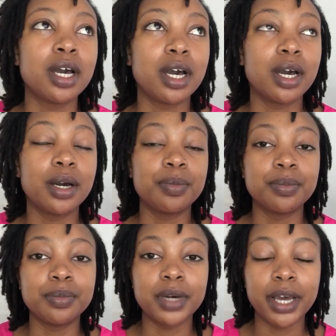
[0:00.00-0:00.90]

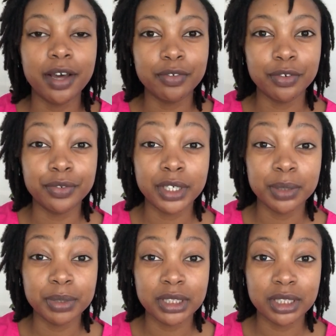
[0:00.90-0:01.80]
um, i have a very
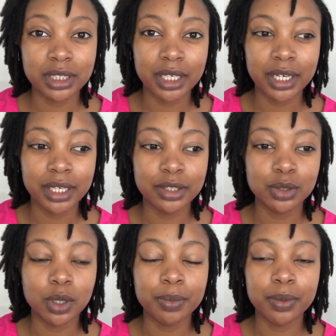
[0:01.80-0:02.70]
busy day ahead
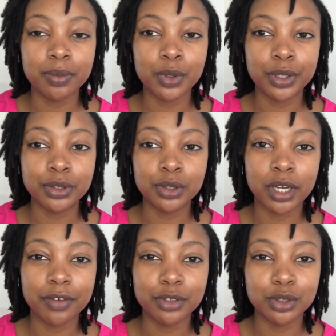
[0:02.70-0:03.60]
so i'm going to
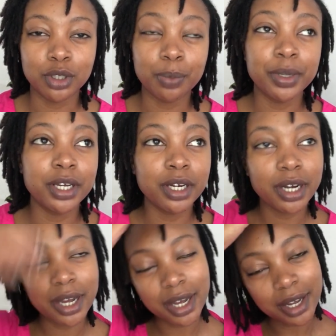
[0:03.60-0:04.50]
have to stop
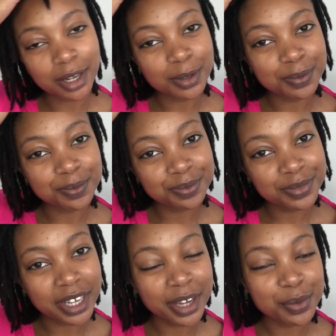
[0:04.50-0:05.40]
here um,
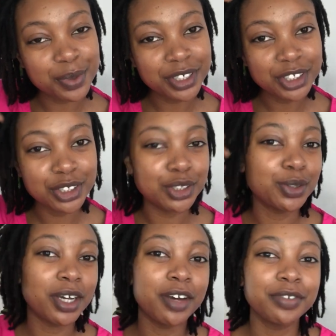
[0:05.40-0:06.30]
i wish
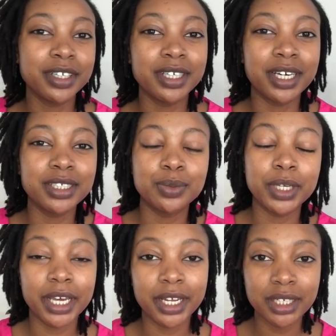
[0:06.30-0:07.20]
you have a nice
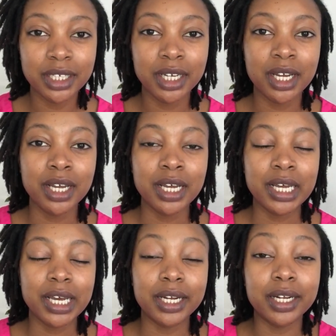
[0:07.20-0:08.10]
weekend
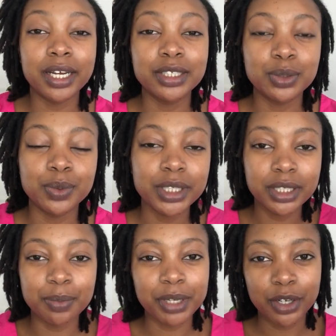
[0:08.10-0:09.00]
and a nice week
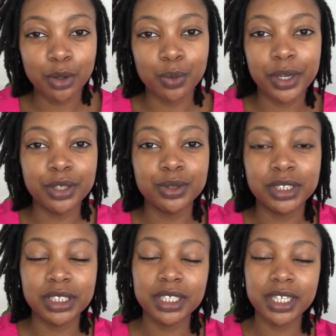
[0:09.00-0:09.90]
depending on when you
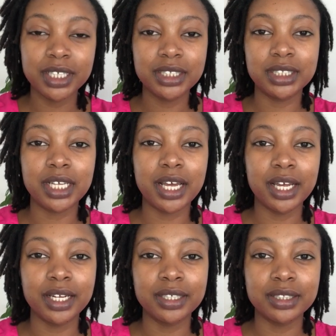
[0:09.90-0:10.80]
see this
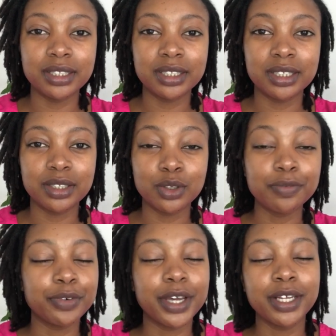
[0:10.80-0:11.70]
and
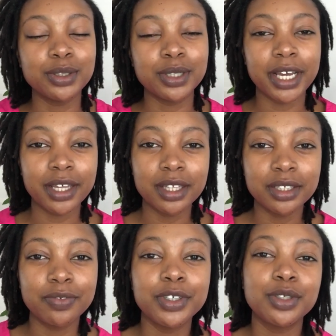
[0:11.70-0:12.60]
don't forget to like
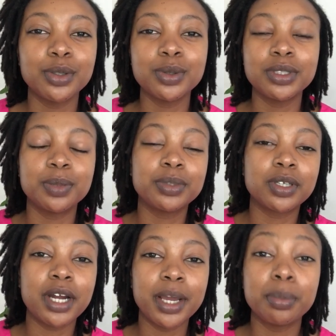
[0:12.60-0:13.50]
this video
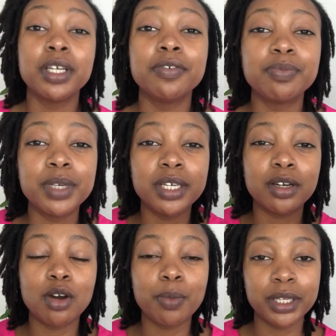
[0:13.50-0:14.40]
subscribe leave me a
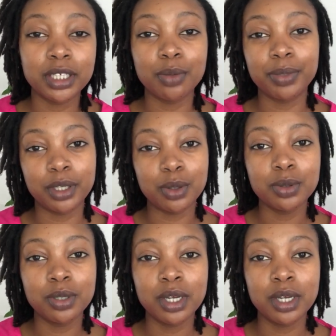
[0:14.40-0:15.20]
comment down below